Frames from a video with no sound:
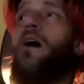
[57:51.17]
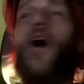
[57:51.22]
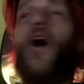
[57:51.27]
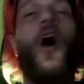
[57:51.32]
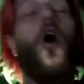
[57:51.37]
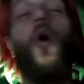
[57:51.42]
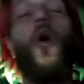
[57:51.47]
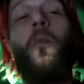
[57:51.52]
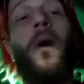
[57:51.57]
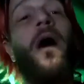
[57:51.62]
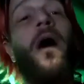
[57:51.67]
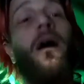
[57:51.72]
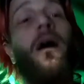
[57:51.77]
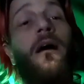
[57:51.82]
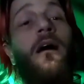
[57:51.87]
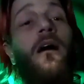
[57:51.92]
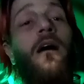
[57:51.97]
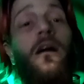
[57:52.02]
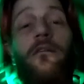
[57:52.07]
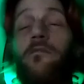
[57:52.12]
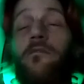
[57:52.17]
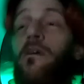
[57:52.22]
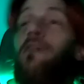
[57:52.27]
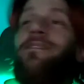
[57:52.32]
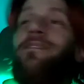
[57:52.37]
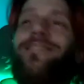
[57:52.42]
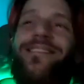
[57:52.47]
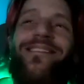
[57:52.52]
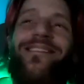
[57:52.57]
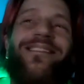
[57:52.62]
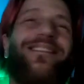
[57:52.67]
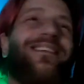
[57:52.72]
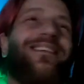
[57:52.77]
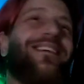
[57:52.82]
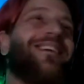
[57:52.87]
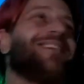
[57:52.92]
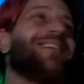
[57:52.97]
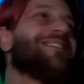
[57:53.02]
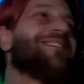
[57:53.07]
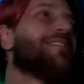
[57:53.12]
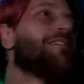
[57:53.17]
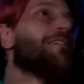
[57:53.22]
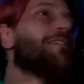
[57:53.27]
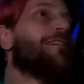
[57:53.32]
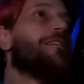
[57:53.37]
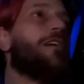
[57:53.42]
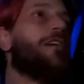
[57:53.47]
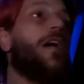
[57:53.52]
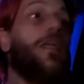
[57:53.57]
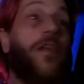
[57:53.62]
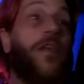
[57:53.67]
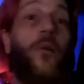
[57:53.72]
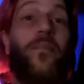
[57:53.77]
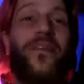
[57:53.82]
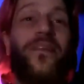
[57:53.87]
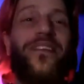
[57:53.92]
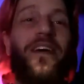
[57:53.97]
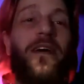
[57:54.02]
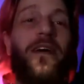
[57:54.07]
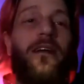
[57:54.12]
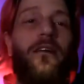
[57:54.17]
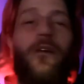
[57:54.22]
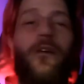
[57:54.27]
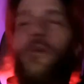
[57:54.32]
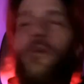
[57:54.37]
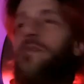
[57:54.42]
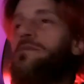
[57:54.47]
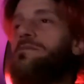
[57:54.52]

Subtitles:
Oh my god. The potato.